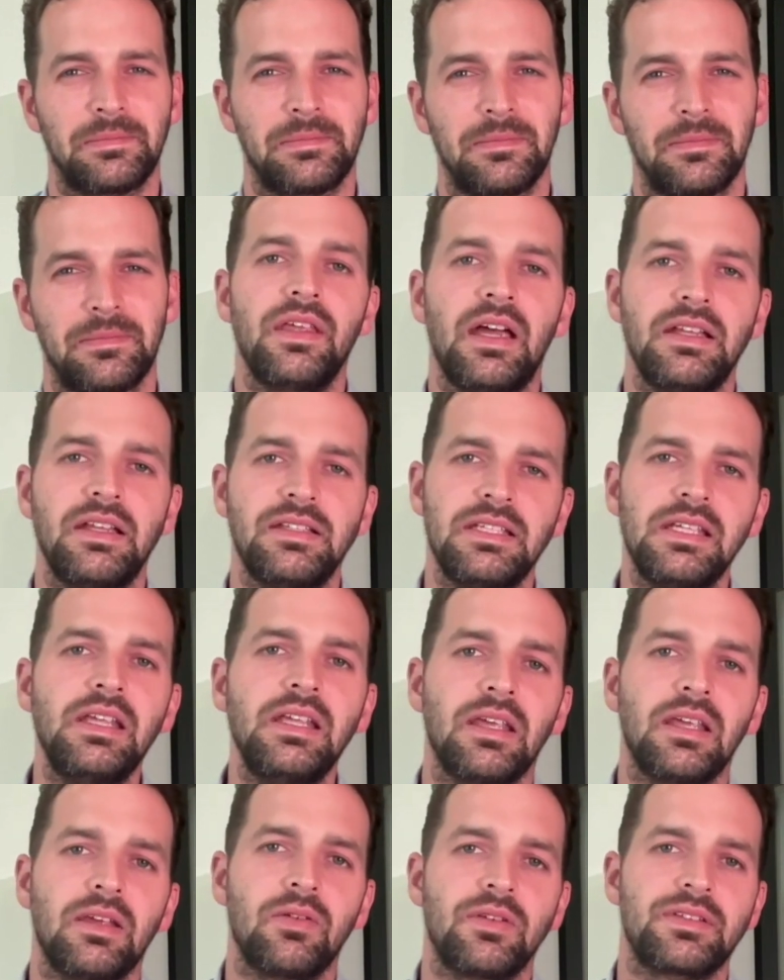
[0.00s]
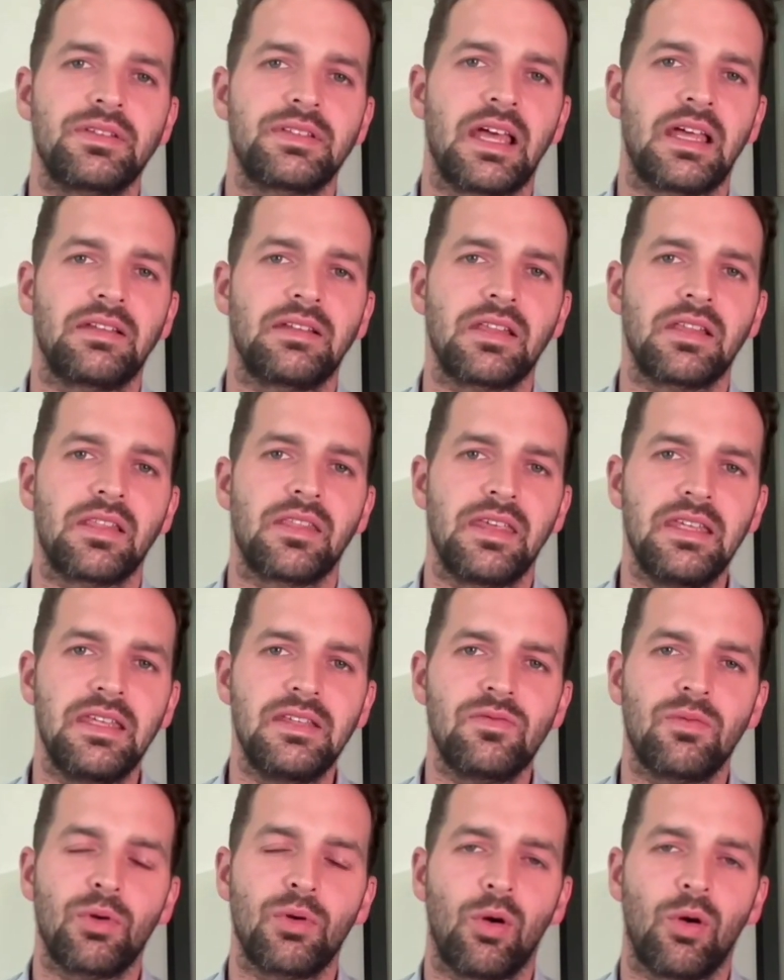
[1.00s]
The idea here is that
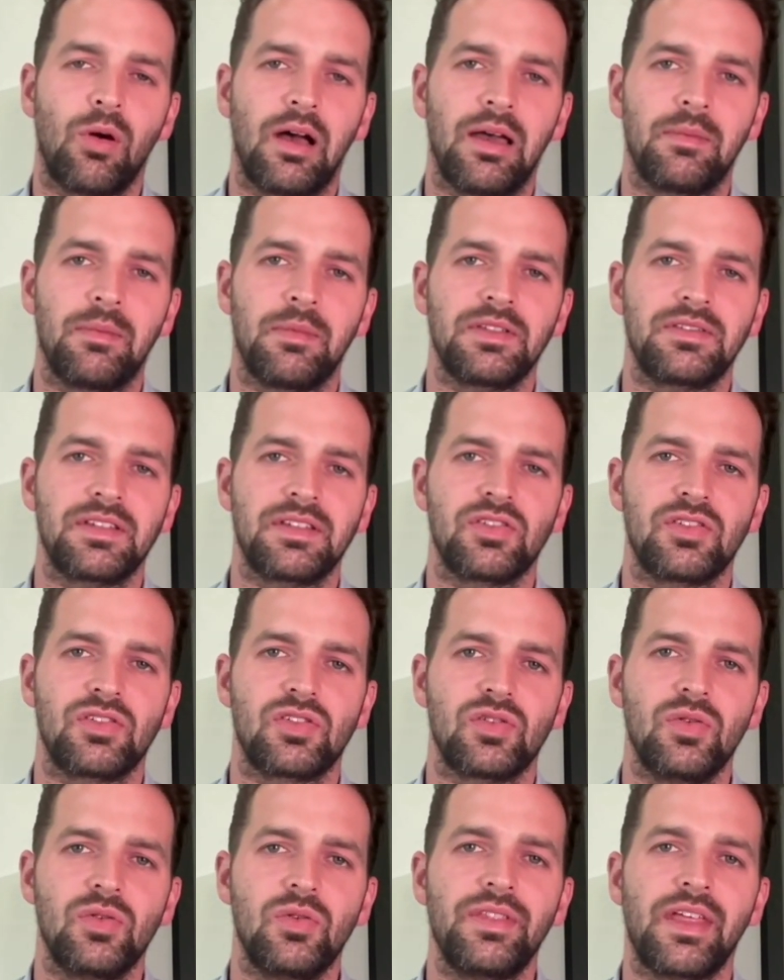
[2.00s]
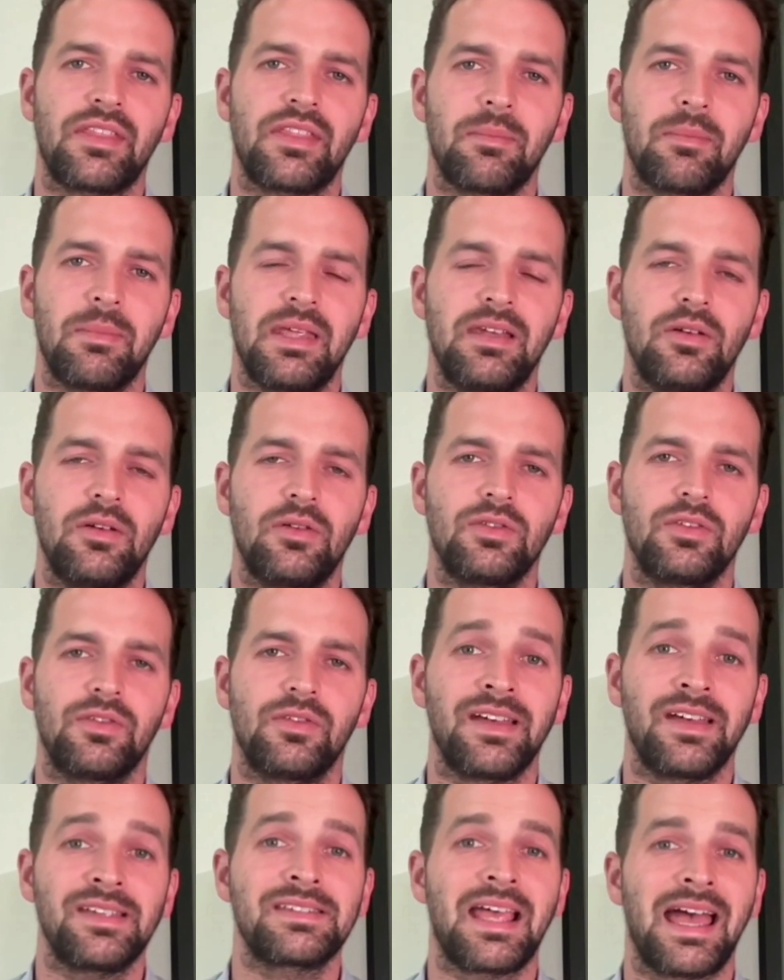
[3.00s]
these requirements ensure that the medical
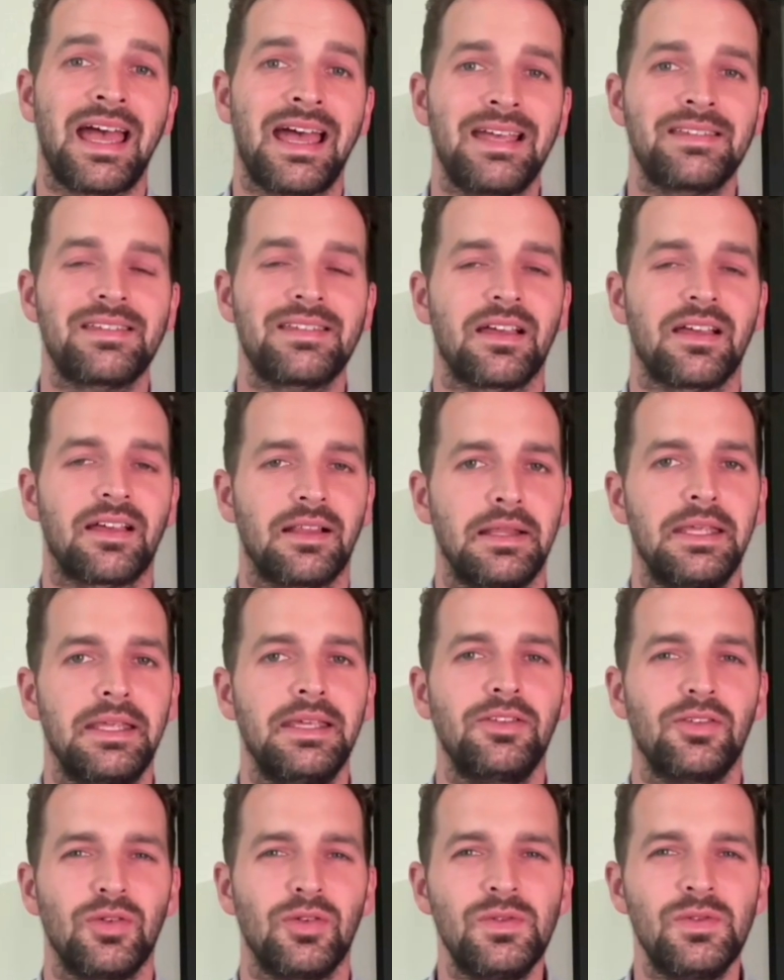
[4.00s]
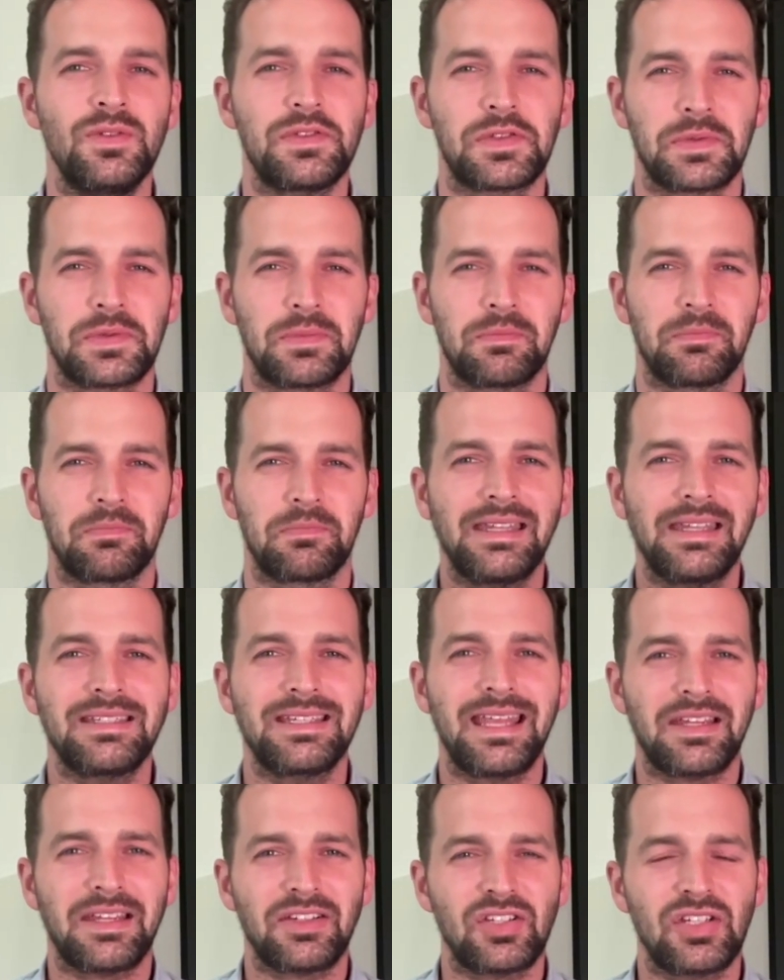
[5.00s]
device has a clear use and it
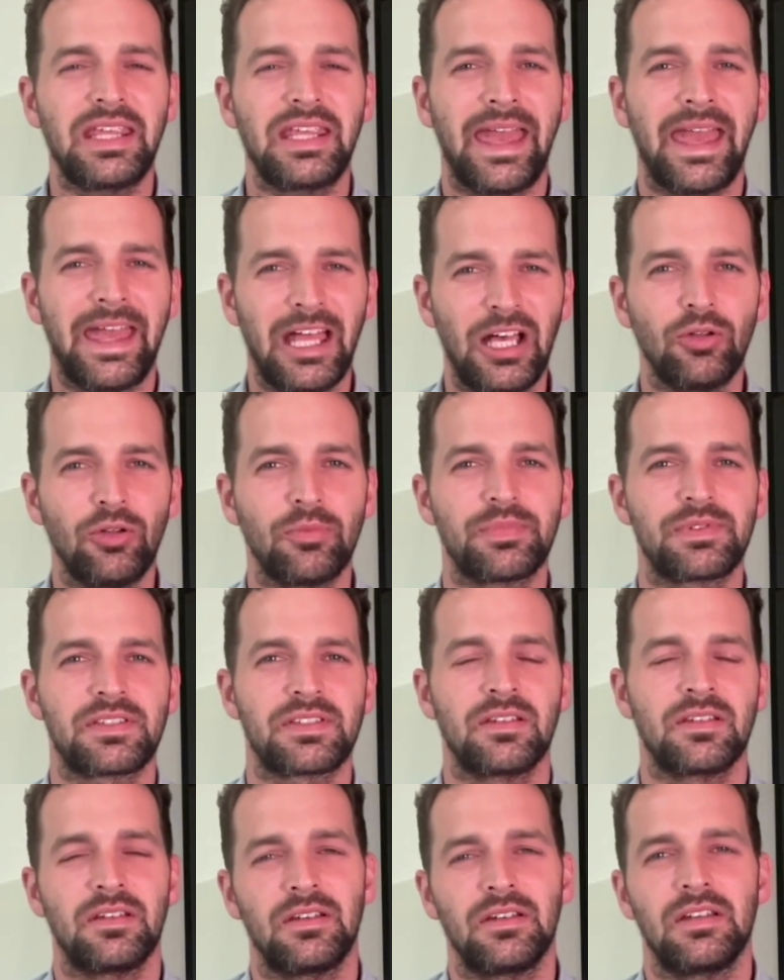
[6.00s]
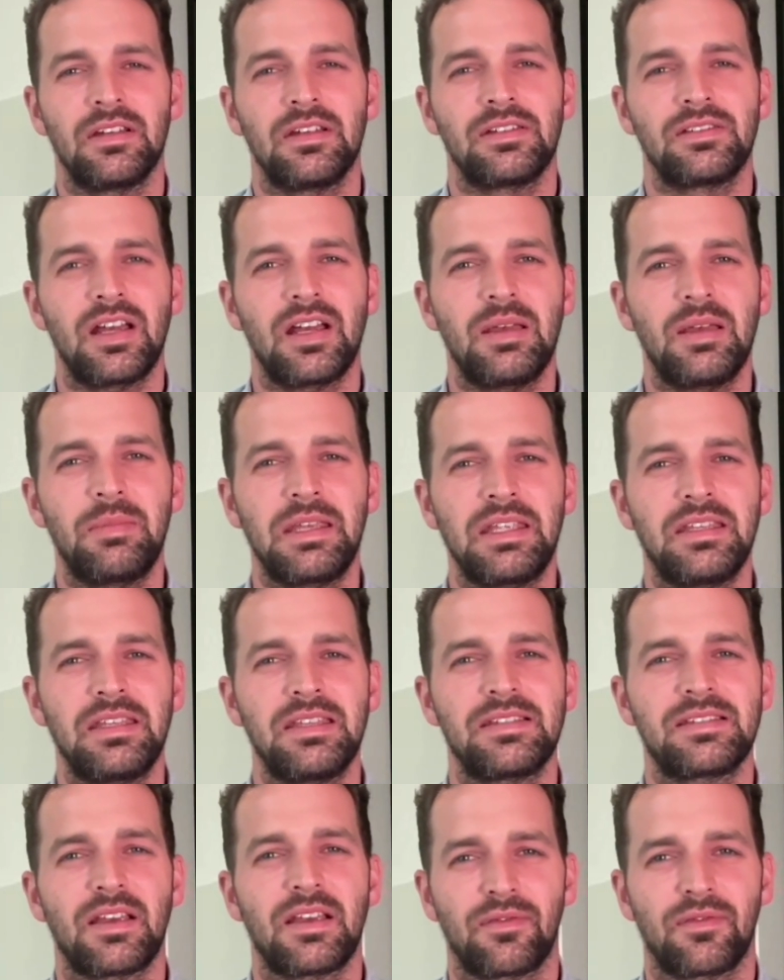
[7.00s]
actually helps
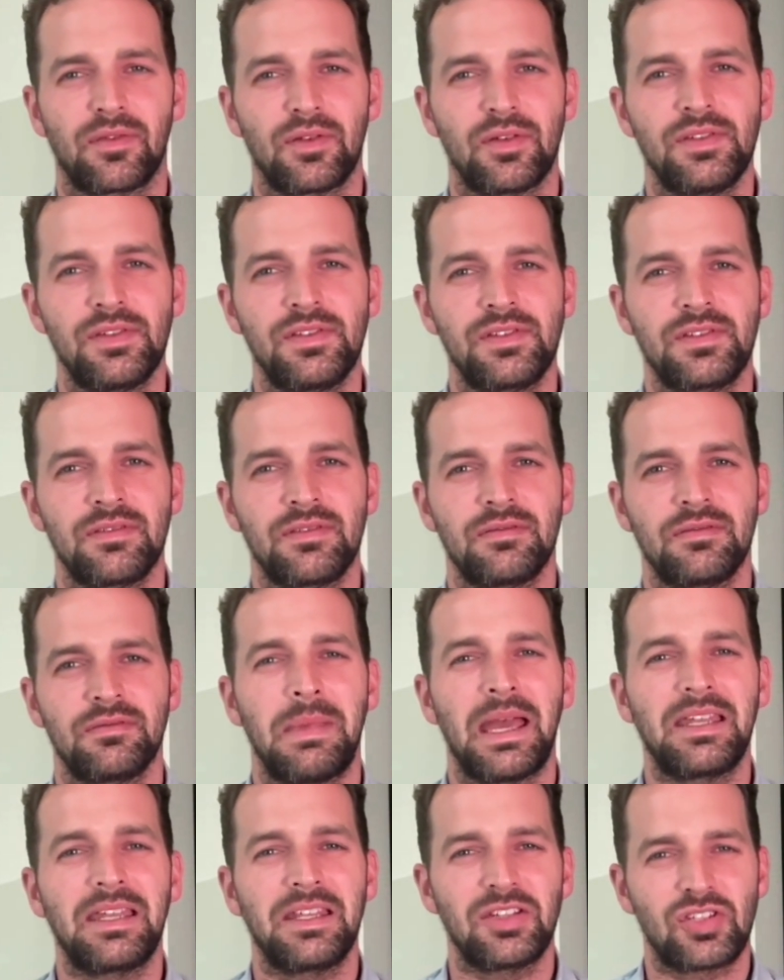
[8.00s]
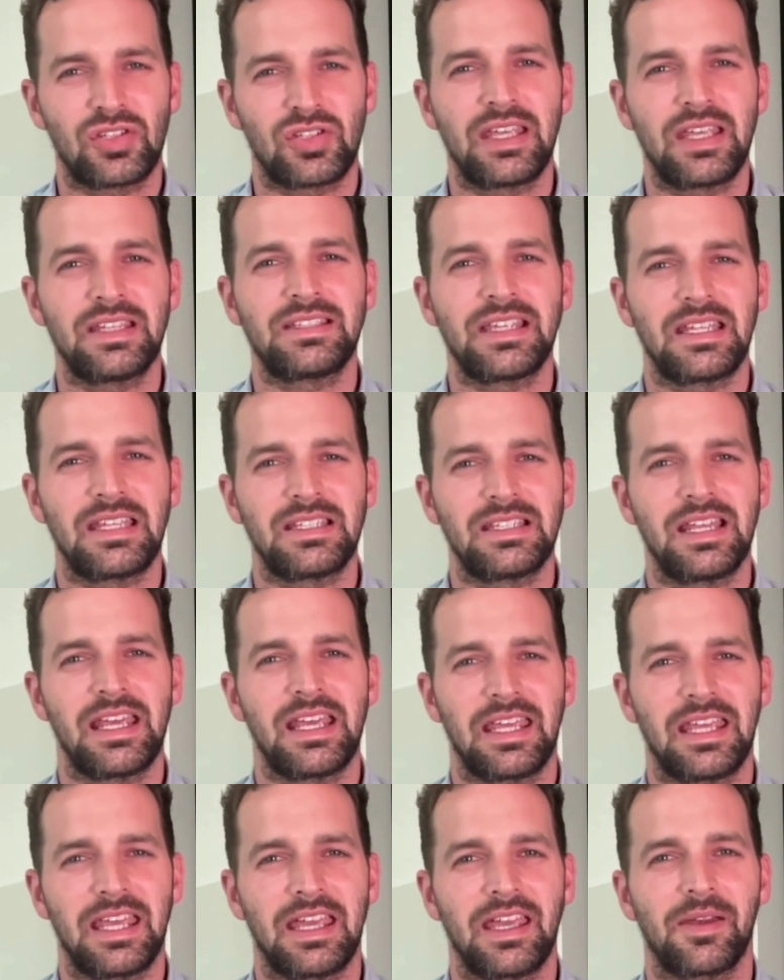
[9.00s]
diabetes sufferers manage their day-to-day
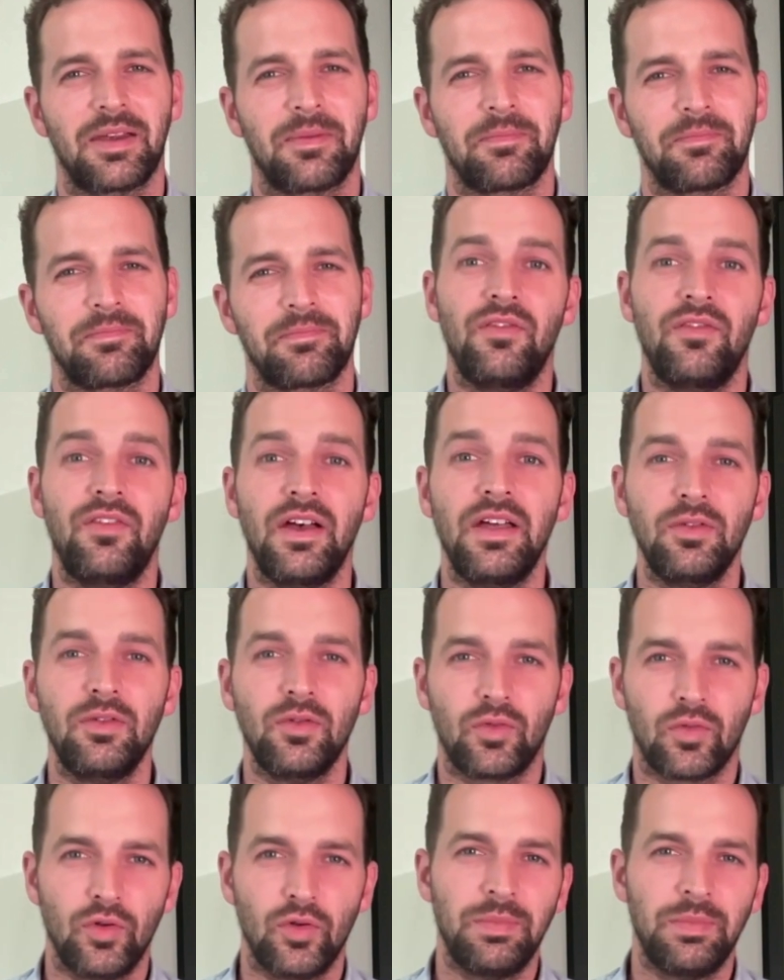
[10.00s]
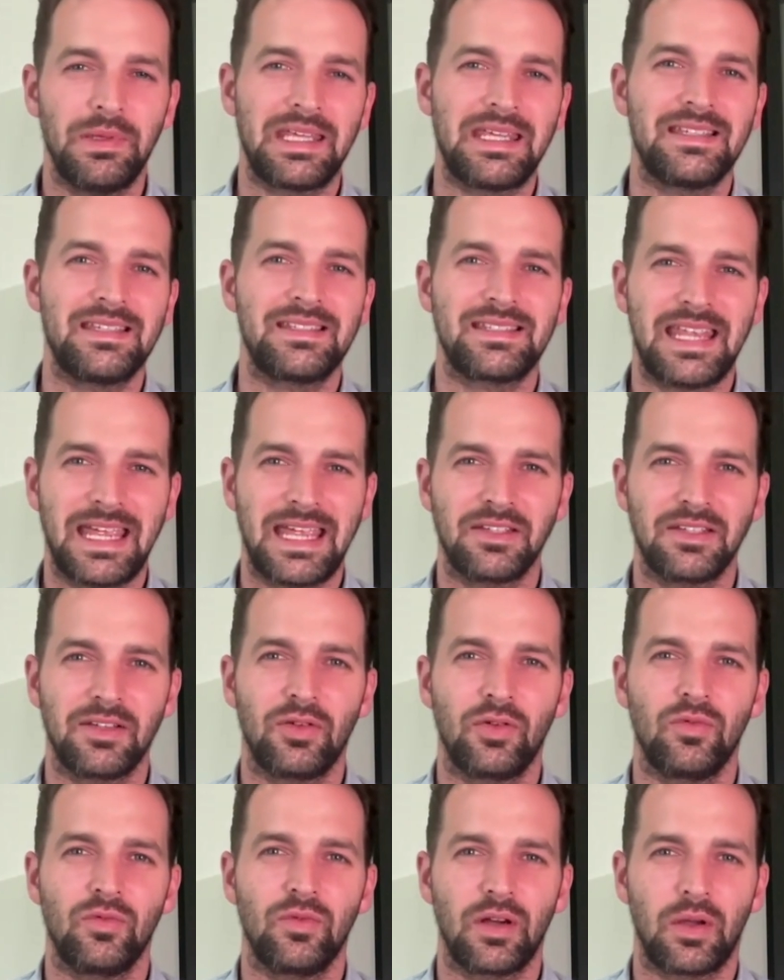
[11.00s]
care. The final group is
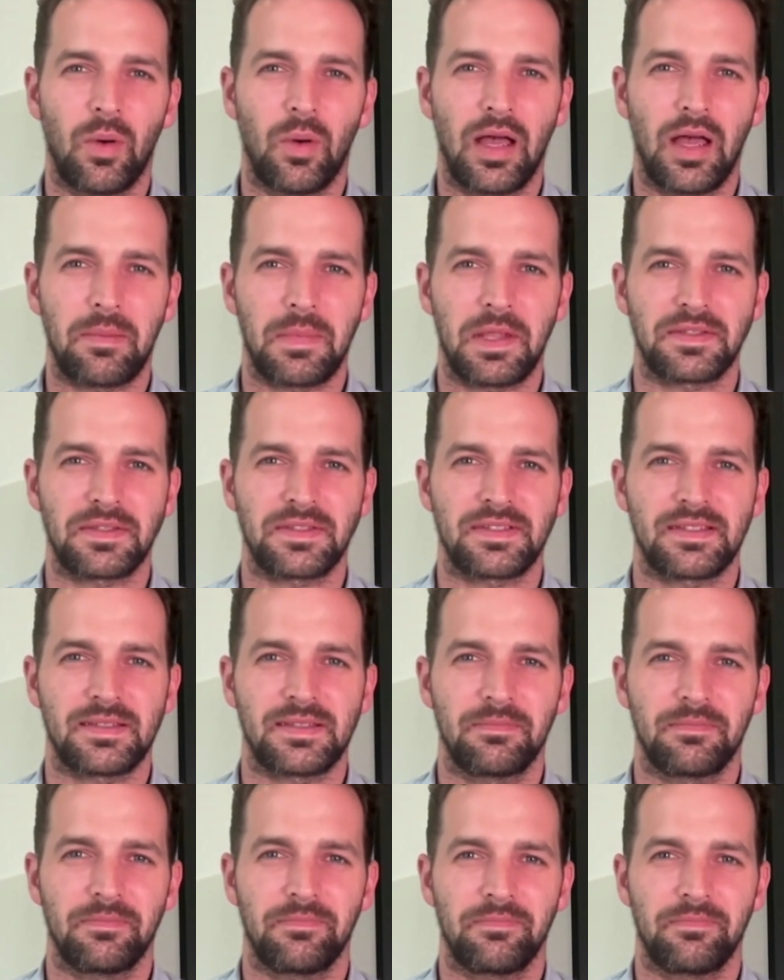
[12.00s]
technical requirements.